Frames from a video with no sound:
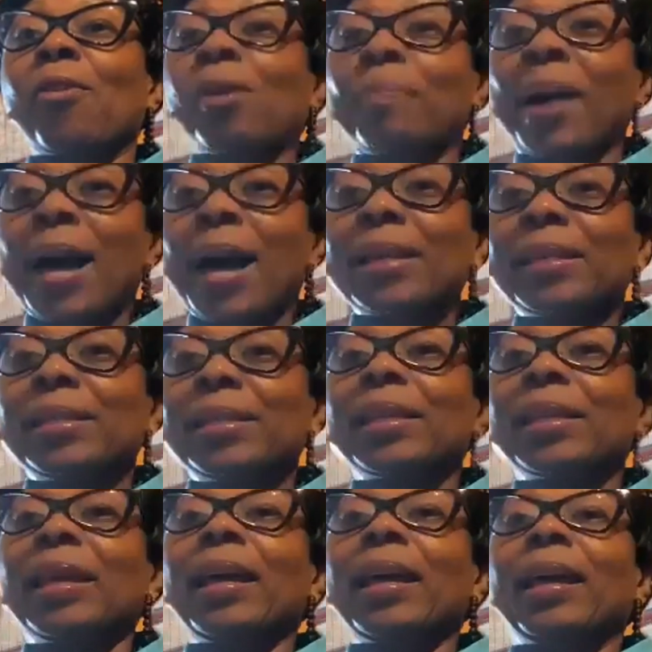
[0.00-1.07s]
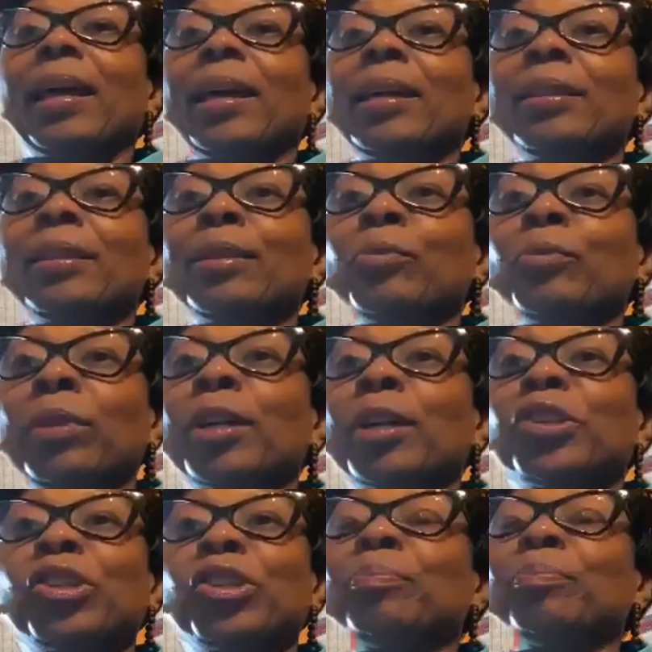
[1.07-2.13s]
bodies, and there
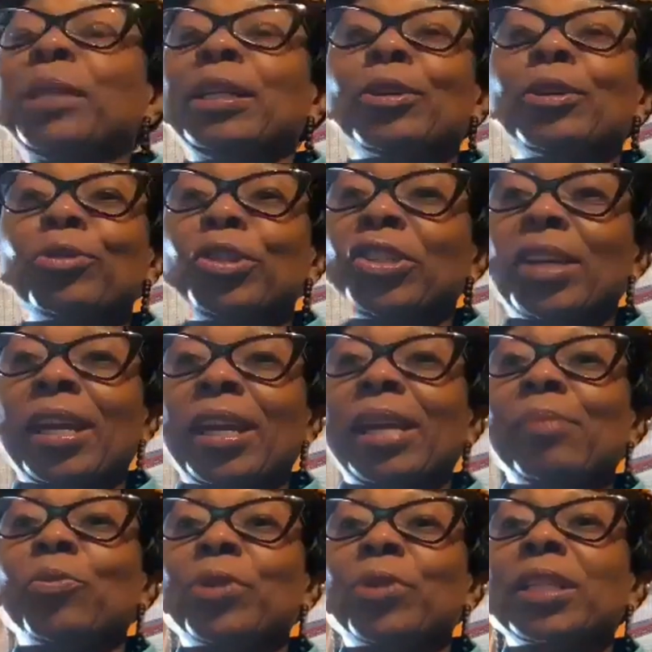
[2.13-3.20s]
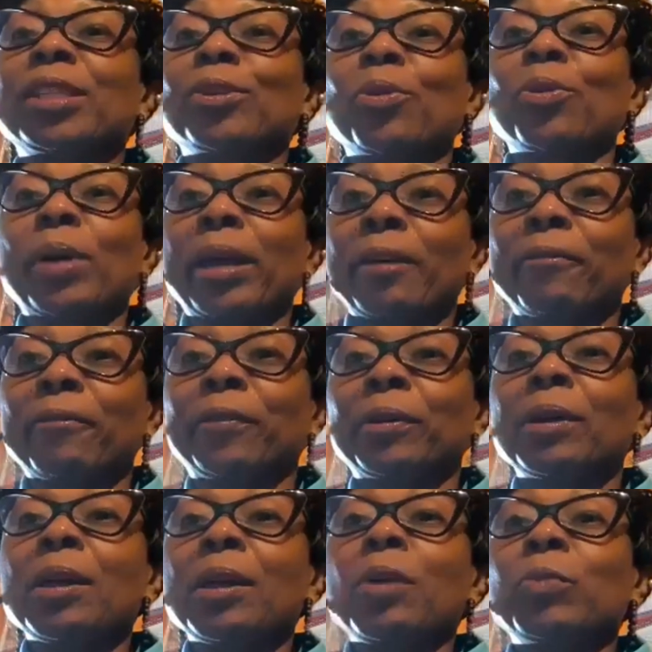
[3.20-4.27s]
should be no shame whatsoever
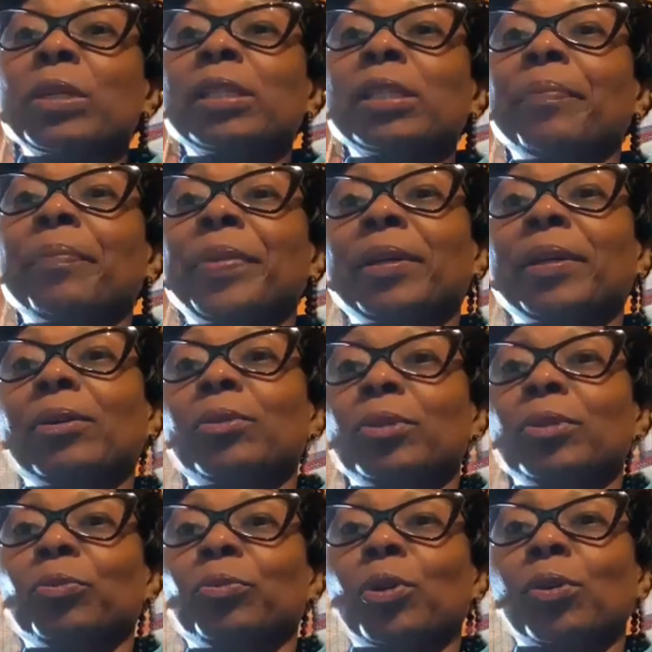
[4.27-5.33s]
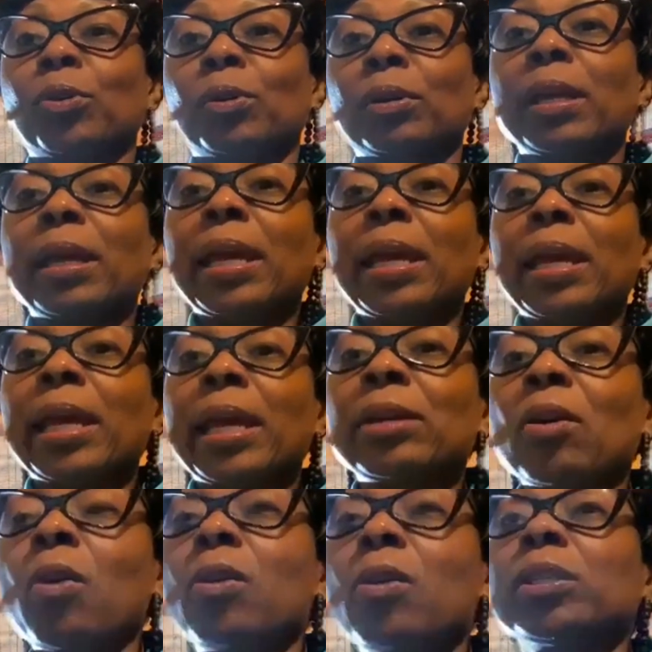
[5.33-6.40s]
when something goes wrong. And
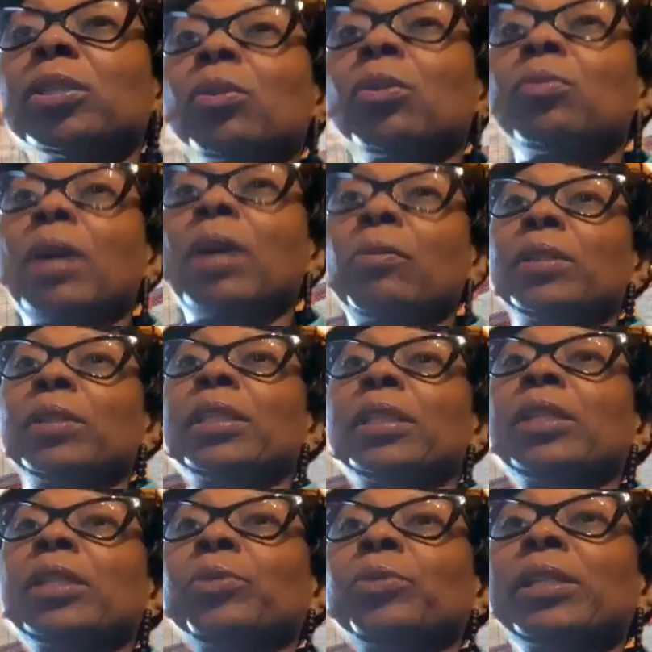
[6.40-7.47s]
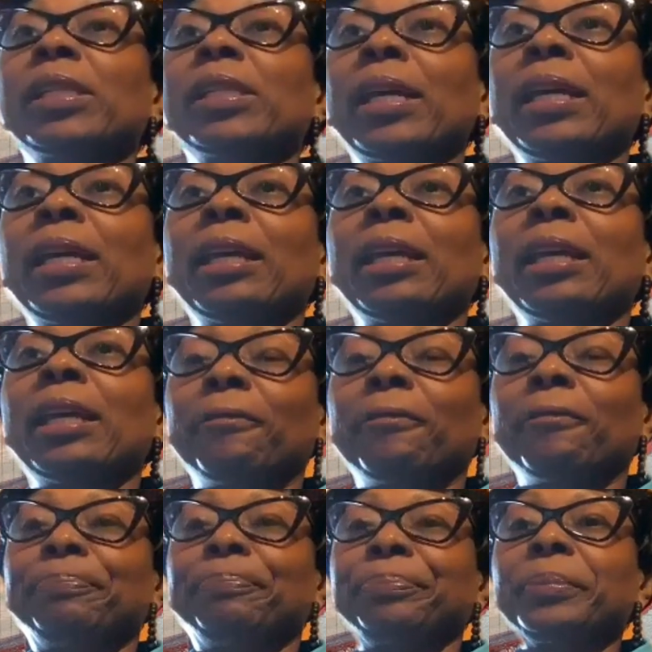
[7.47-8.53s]
also, I would just want to say if
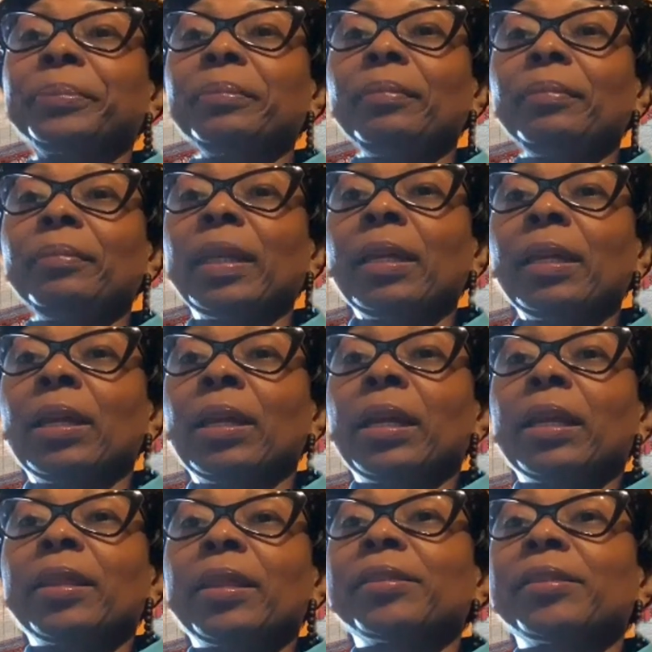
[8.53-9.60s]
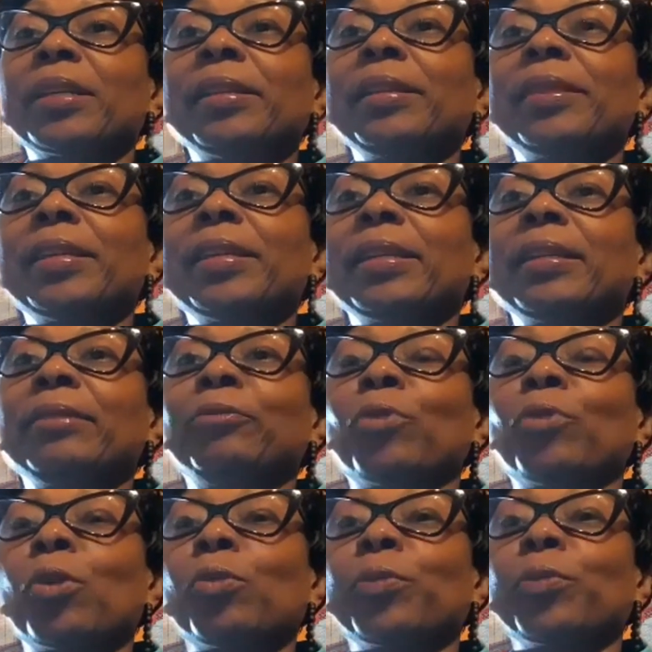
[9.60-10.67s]
there's anything
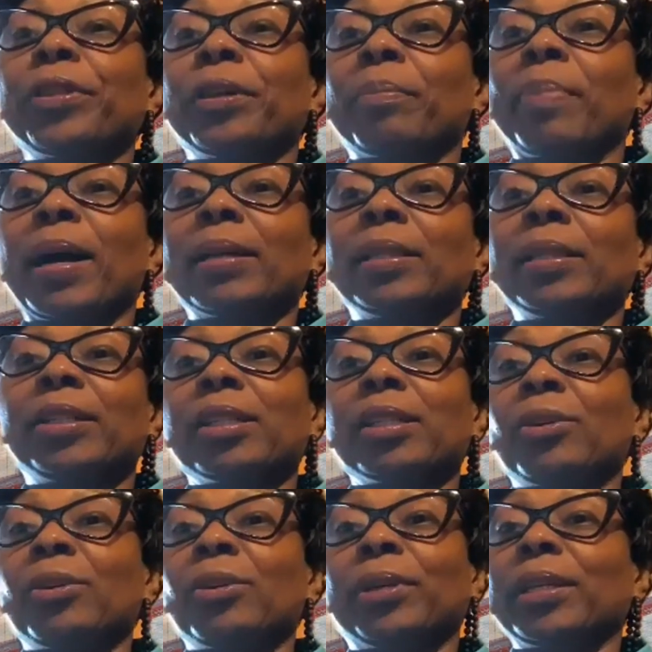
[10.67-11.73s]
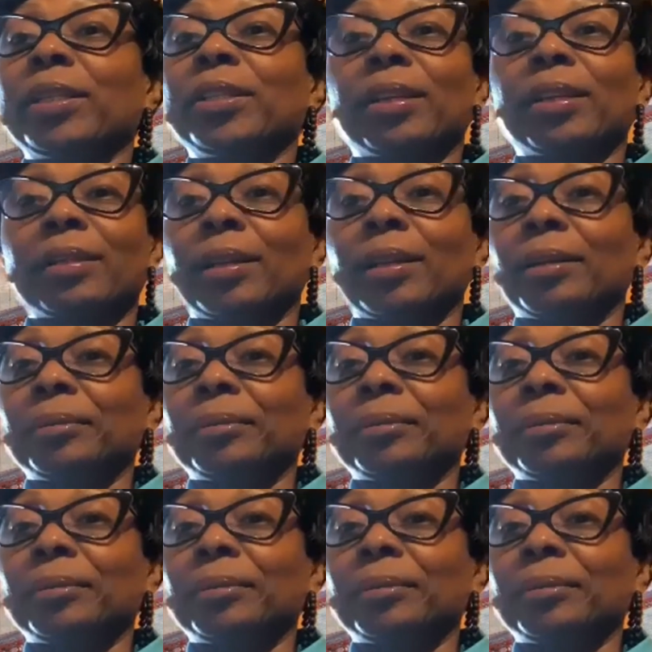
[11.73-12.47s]
wrong with your body, just go get it checked out.